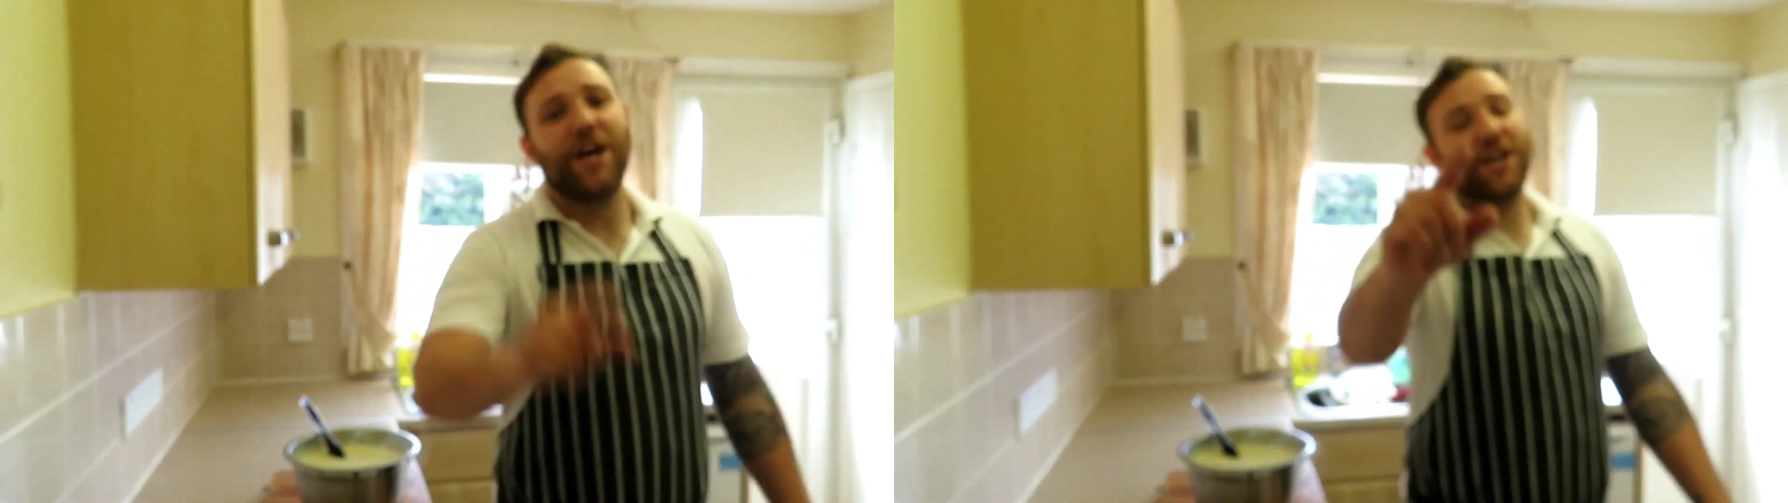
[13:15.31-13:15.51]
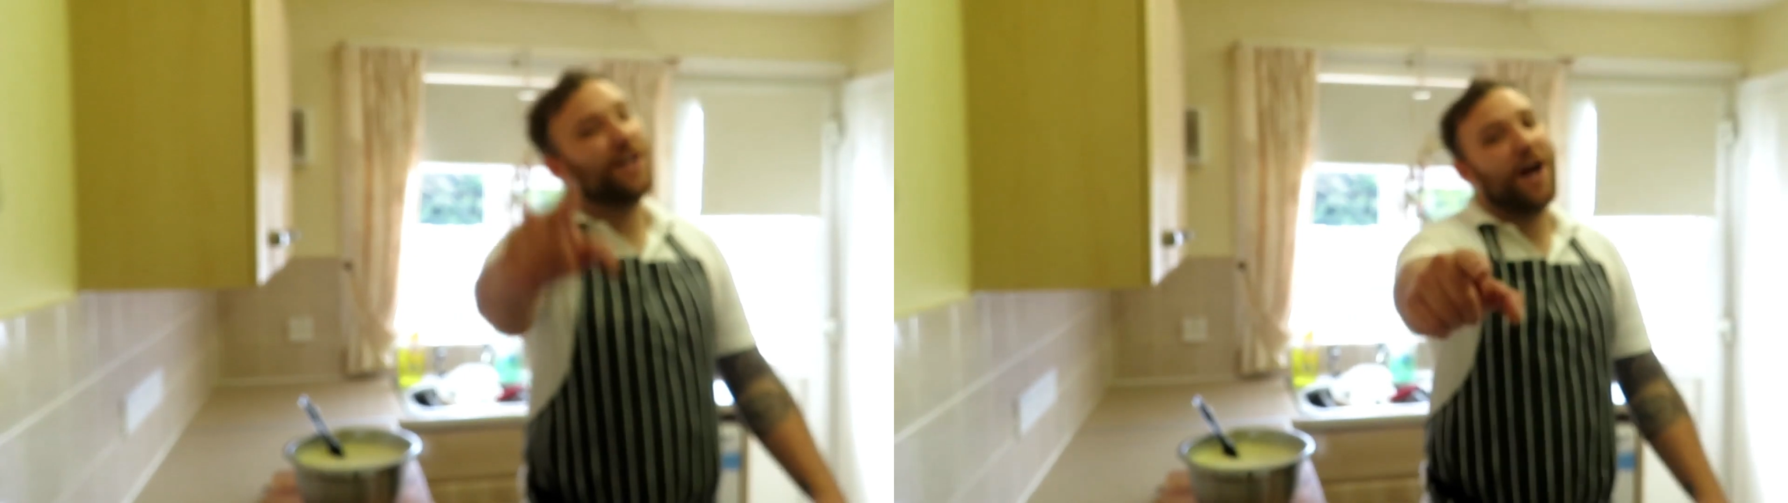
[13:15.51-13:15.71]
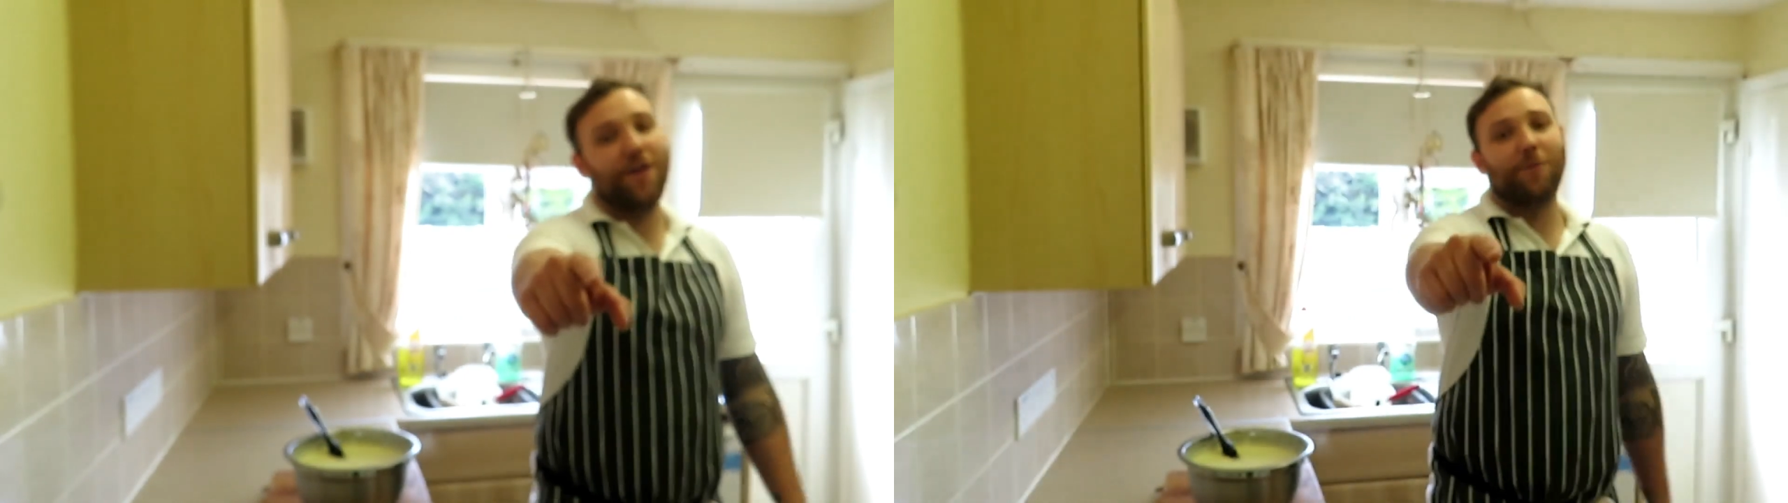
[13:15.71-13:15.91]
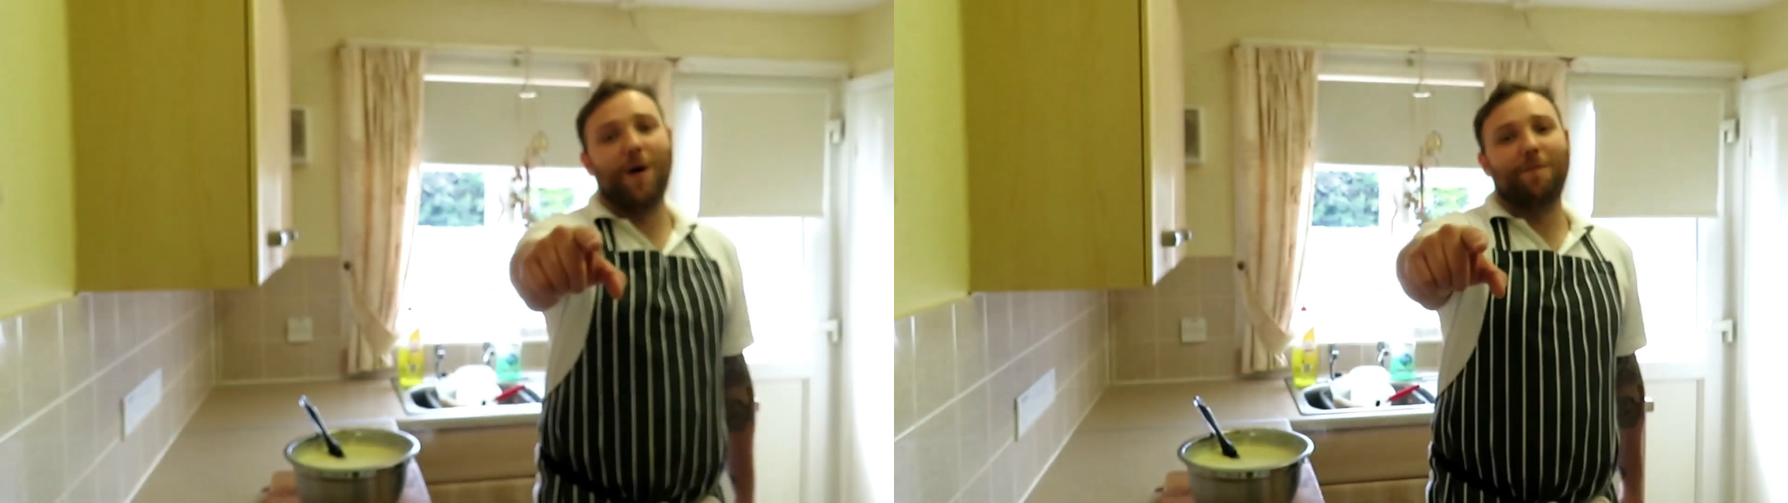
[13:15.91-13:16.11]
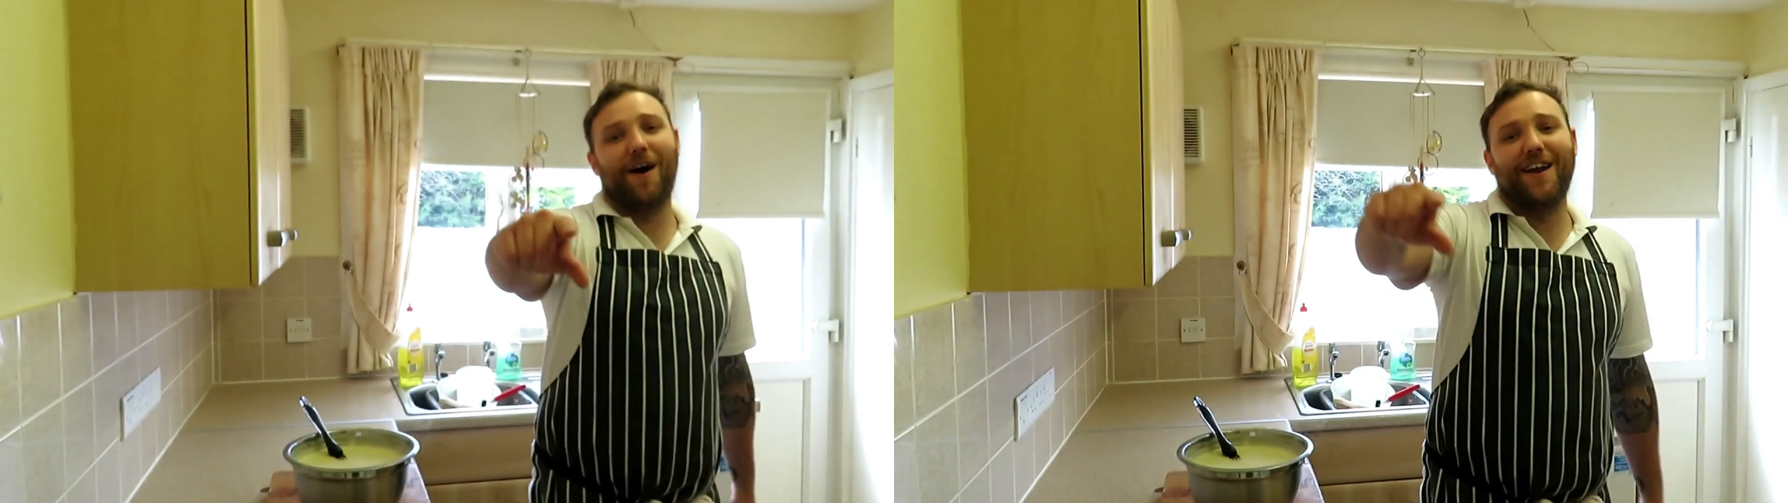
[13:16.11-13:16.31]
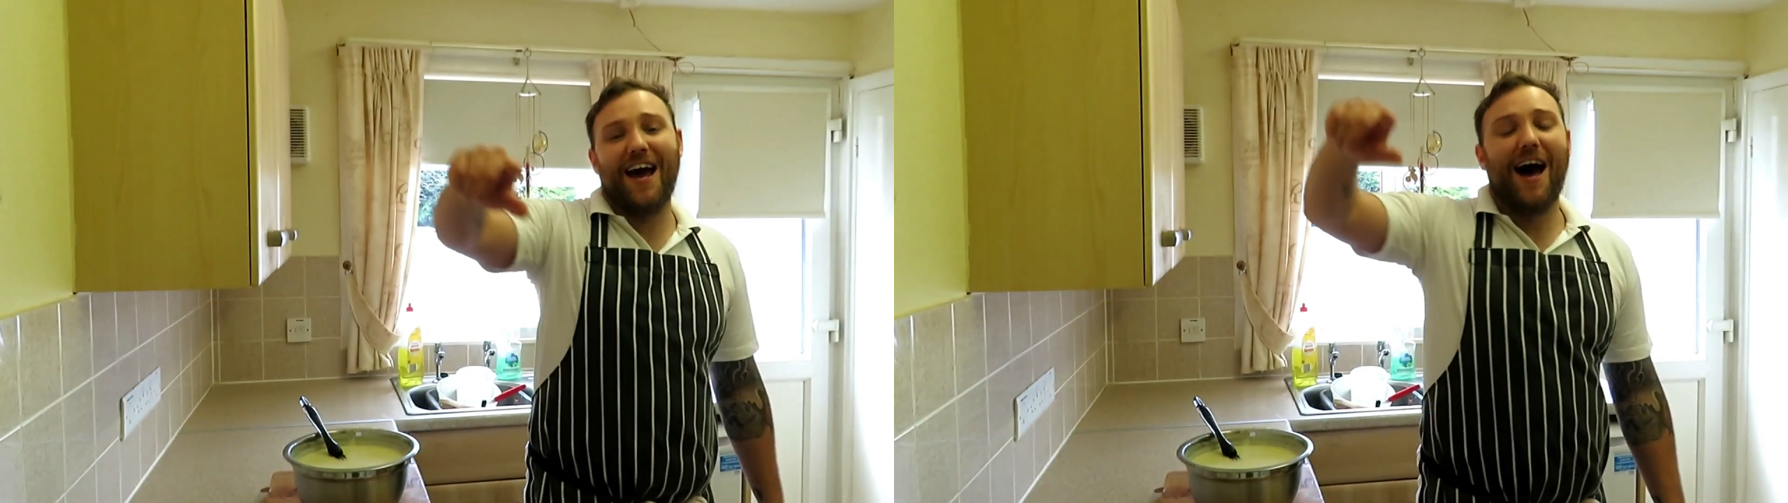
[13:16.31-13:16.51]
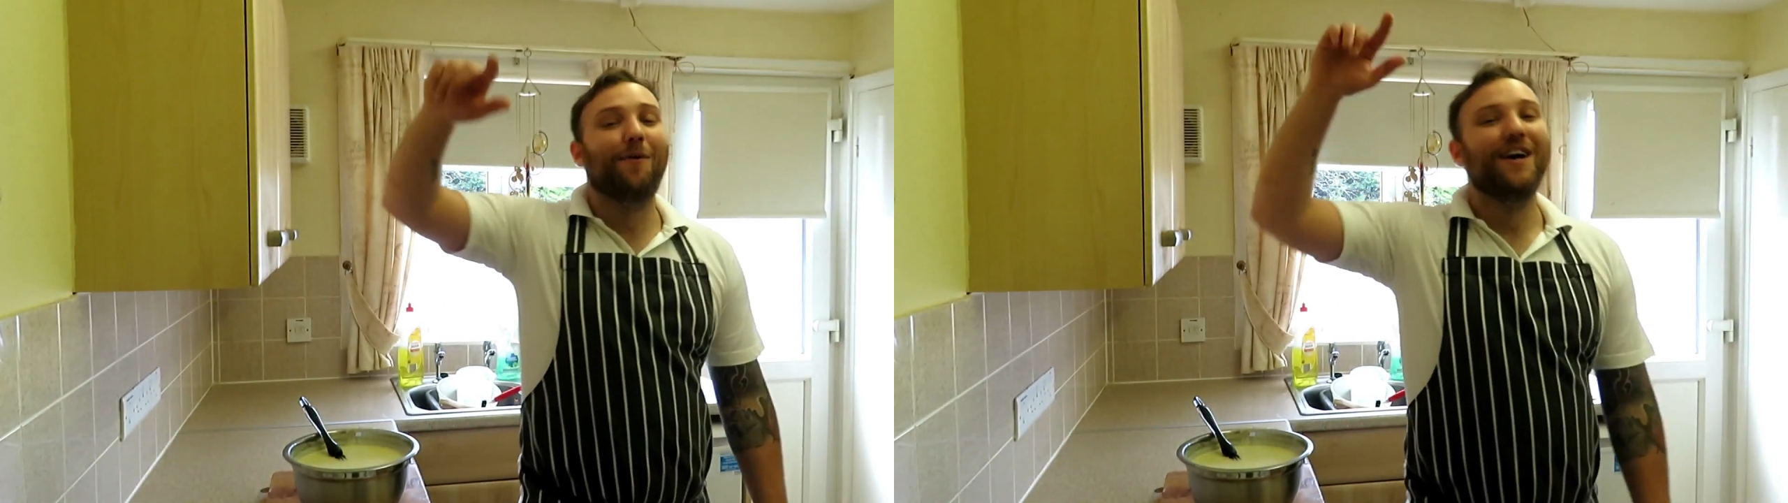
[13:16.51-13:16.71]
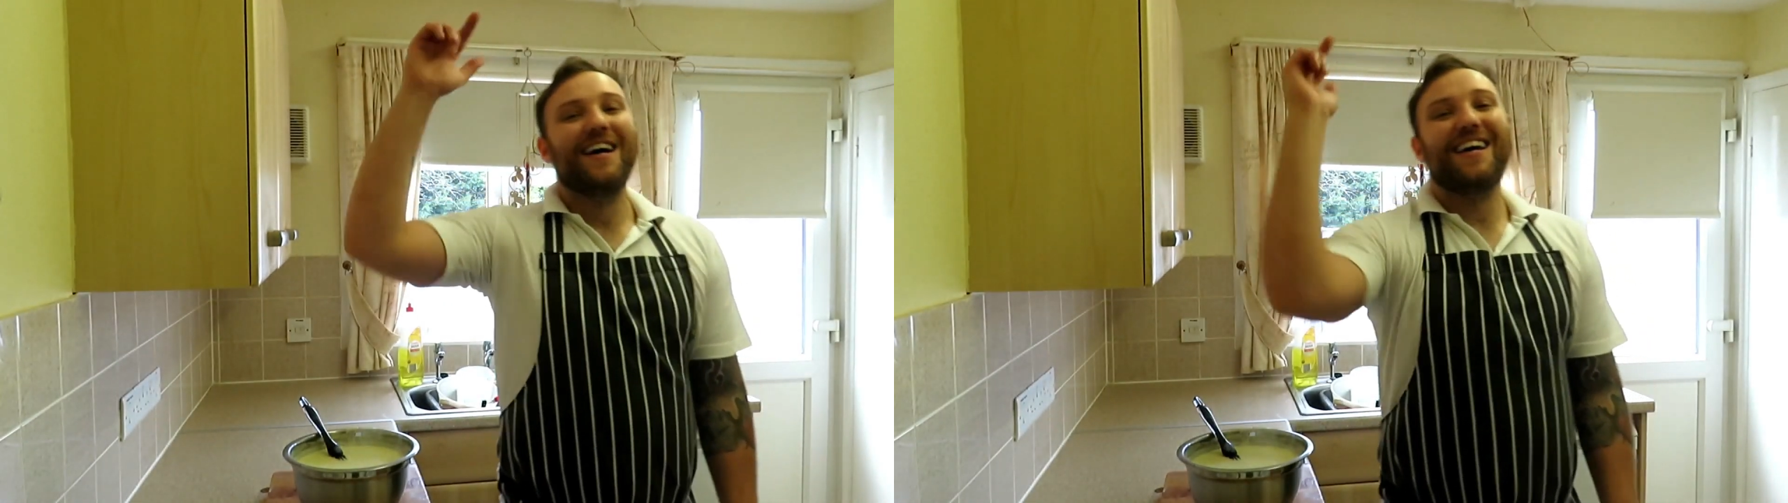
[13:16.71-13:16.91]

you know the one by now.